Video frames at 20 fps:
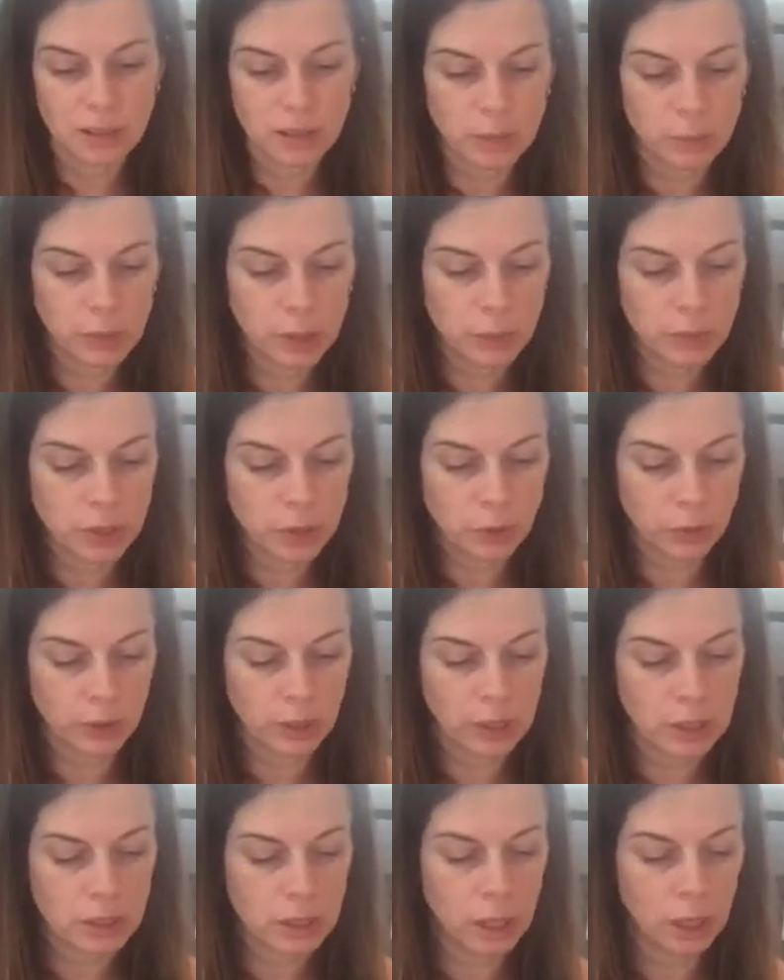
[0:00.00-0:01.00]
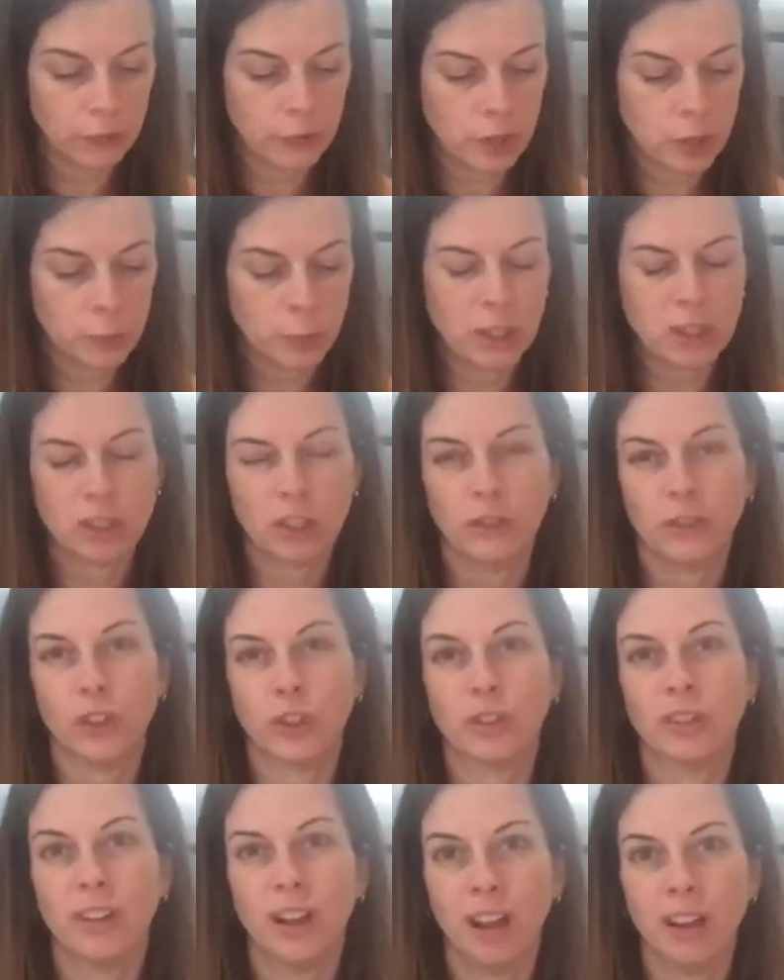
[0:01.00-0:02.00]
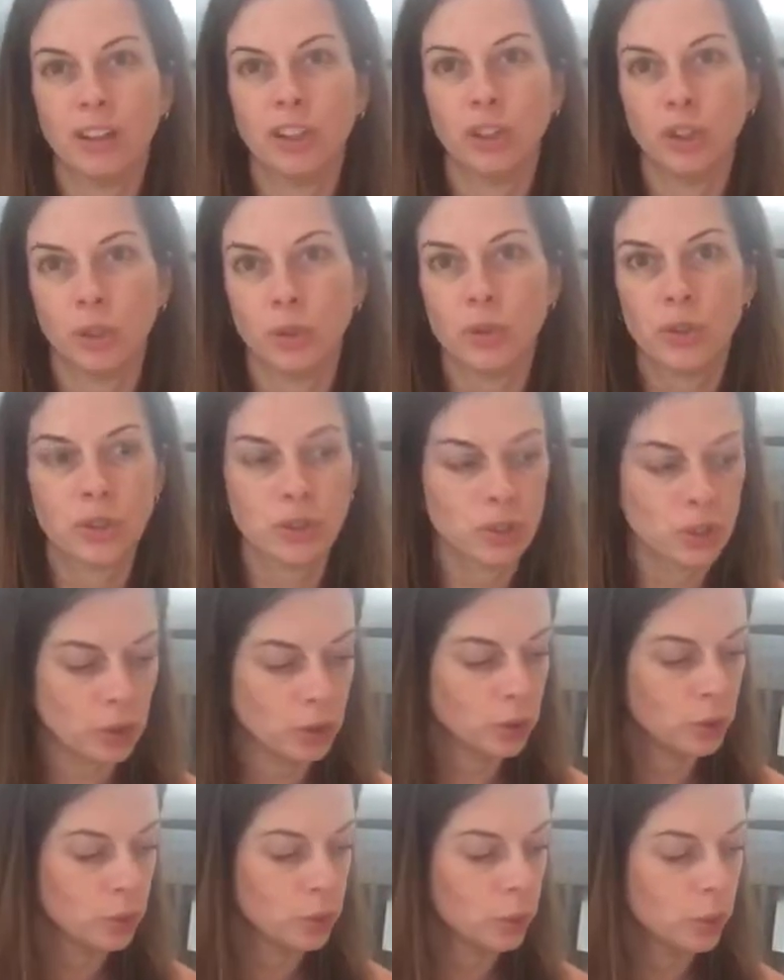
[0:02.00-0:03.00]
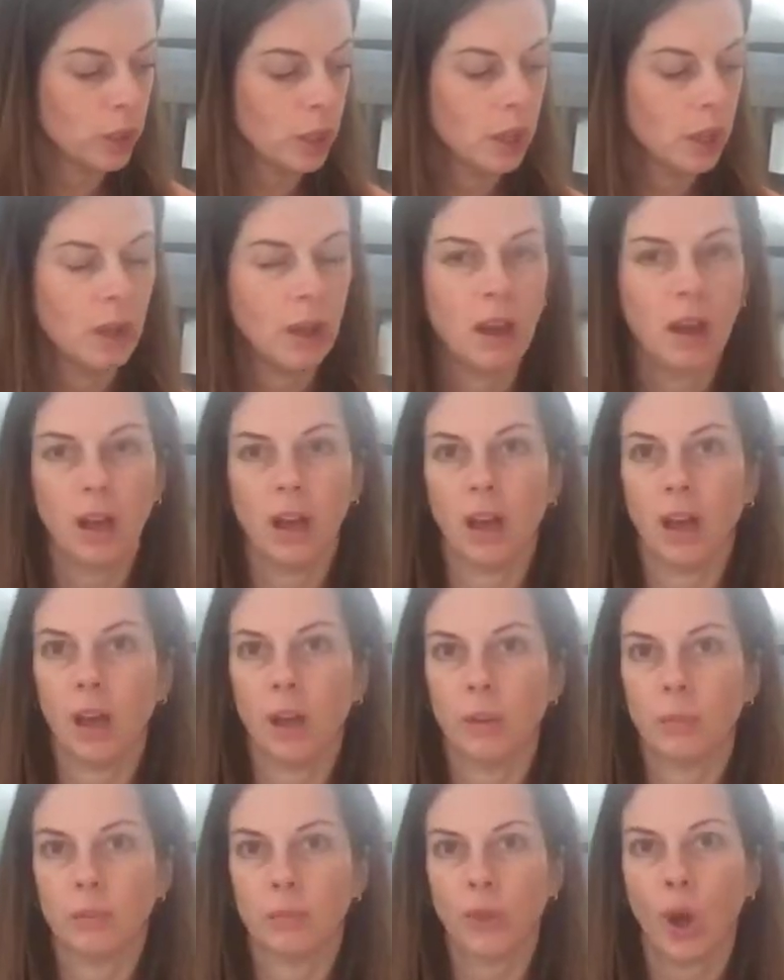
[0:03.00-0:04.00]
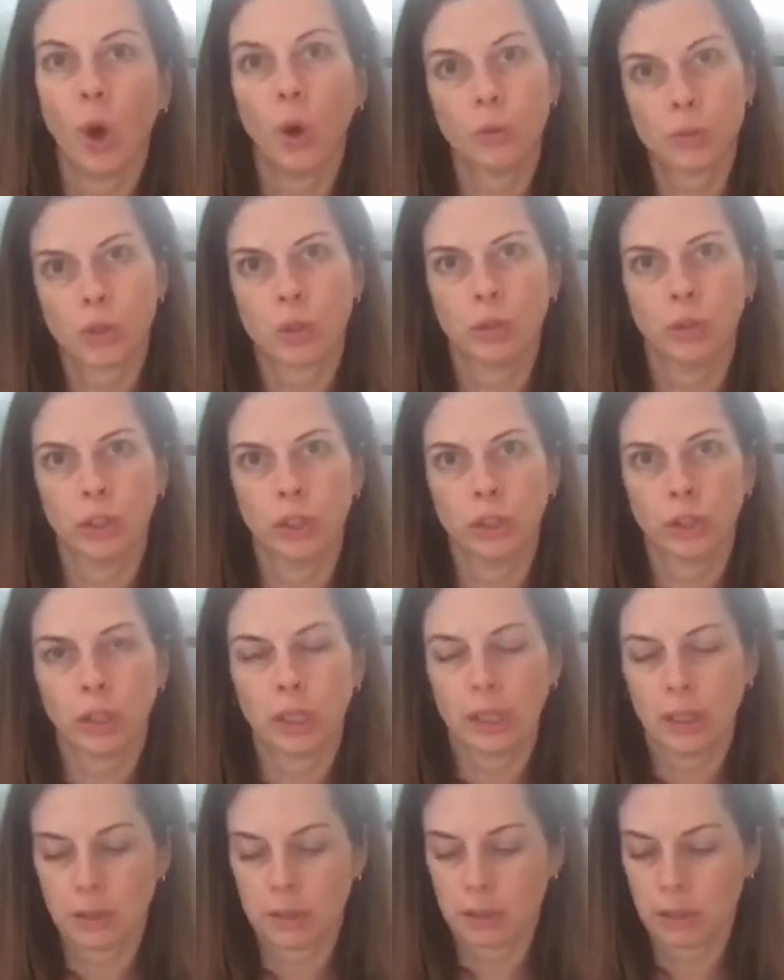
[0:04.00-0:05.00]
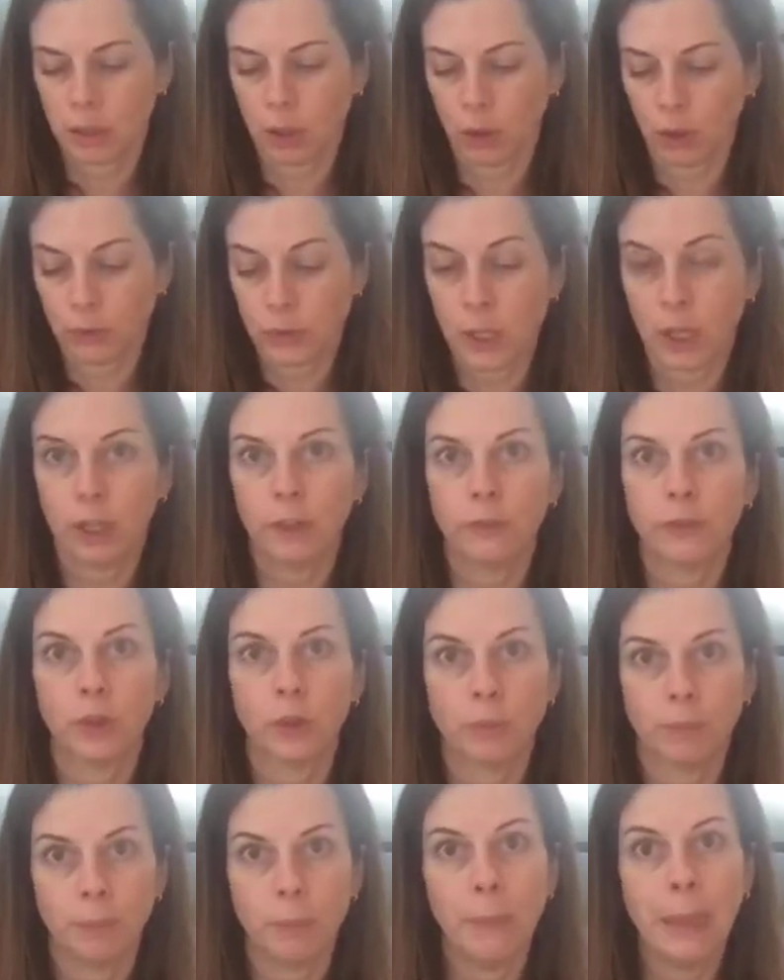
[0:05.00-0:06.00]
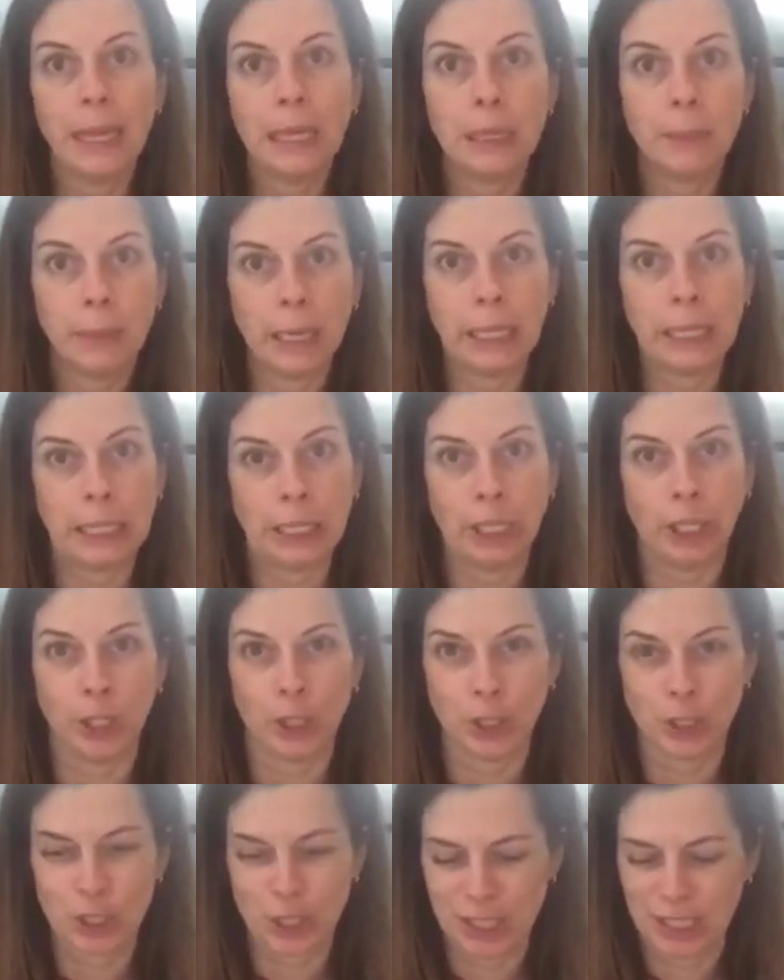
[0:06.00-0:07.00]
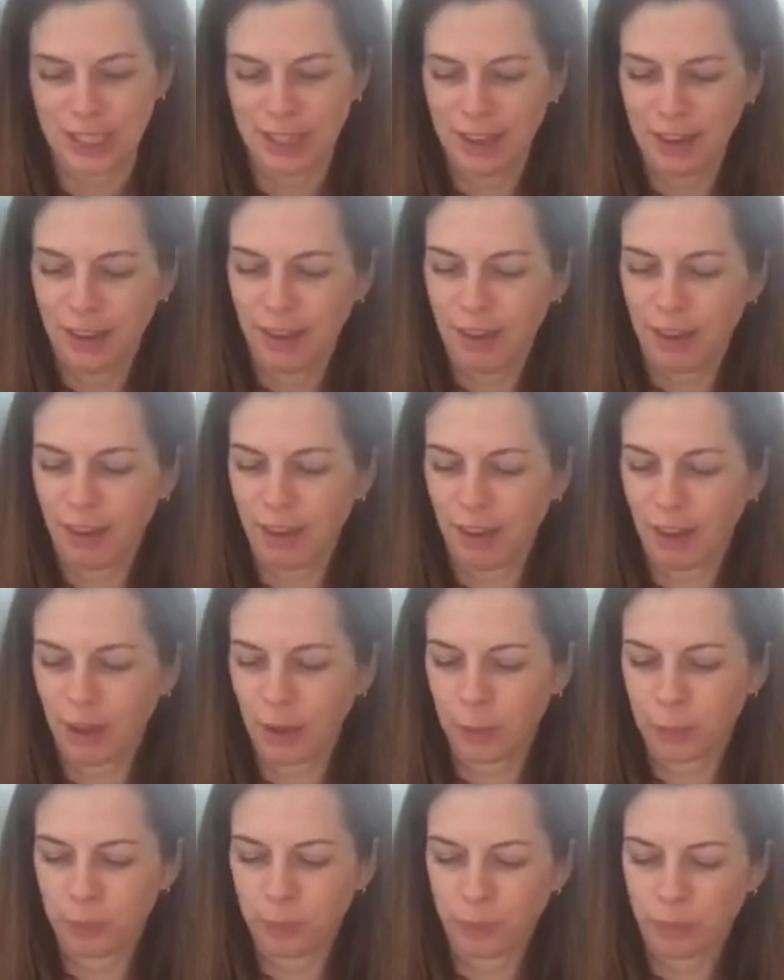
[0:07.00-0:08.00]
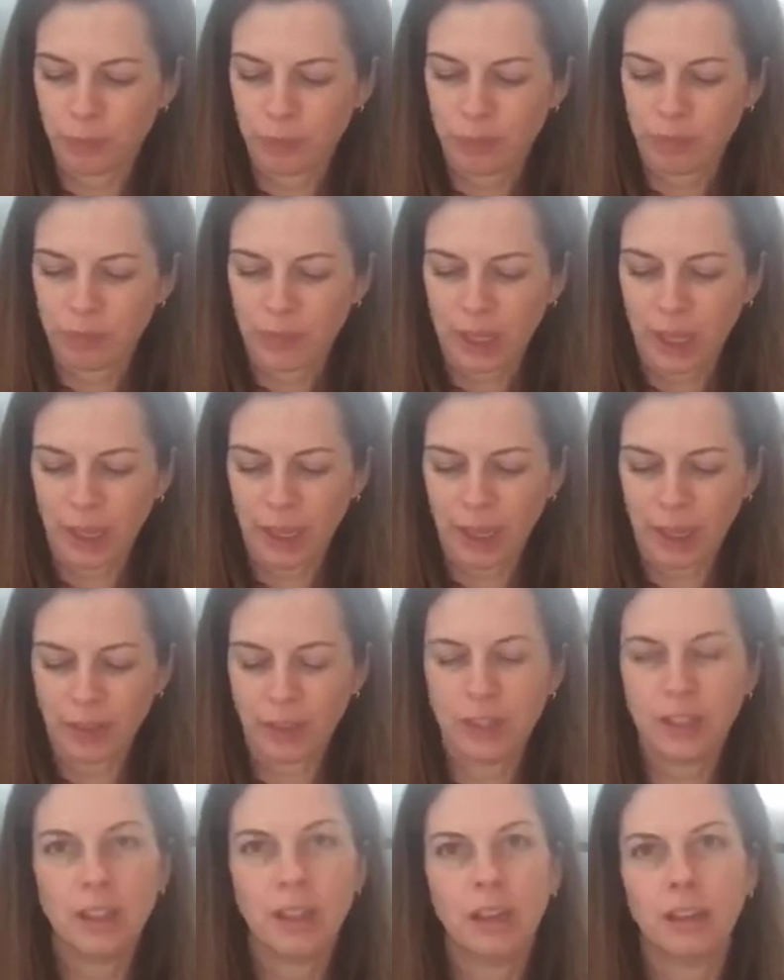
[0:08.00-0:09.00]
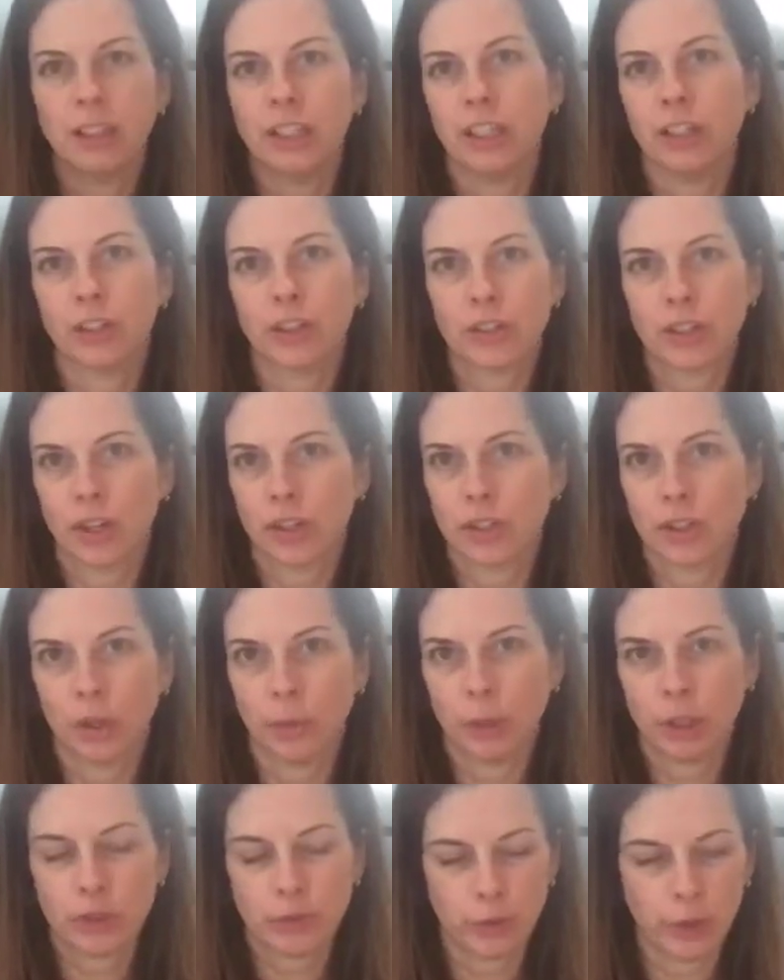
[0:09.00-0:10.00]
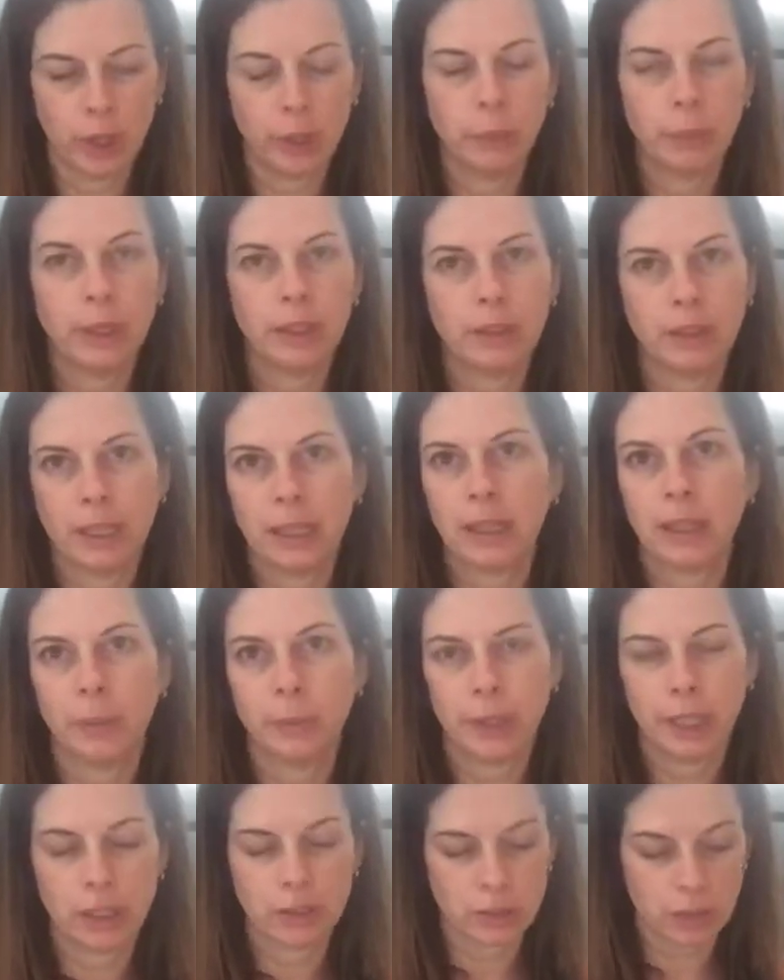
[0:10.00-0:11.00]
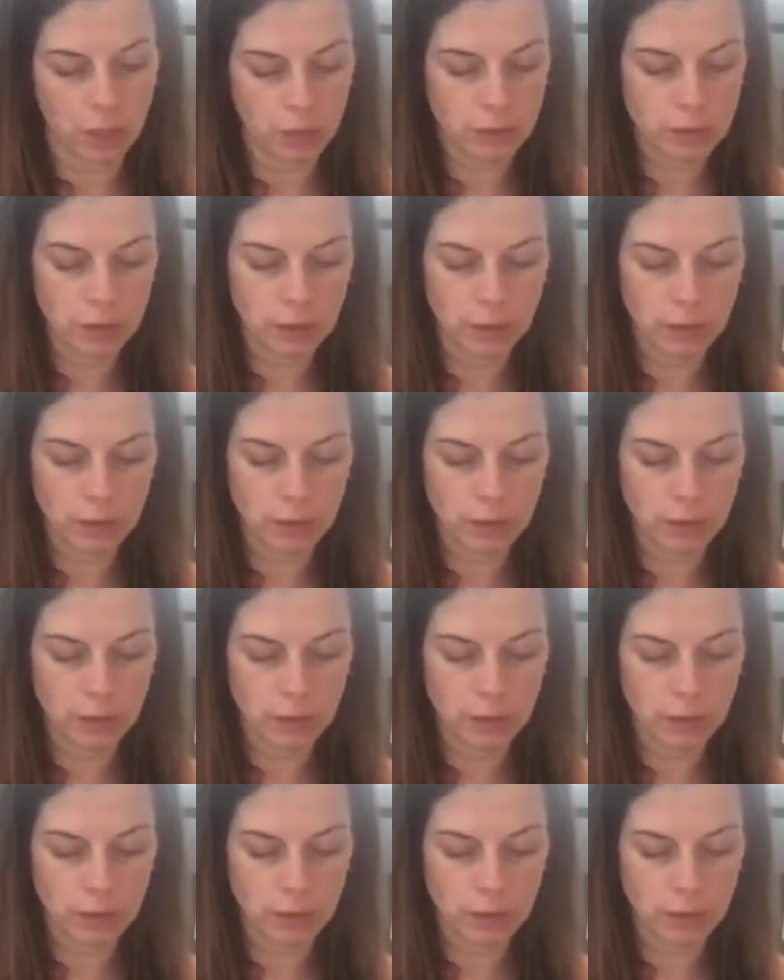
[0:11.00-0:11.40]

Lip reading: Sometimes it's really tough, especially if you're not used to homeschooling your kids. So I've done it for many years, and the young years are so much fun, but it can be exhausting.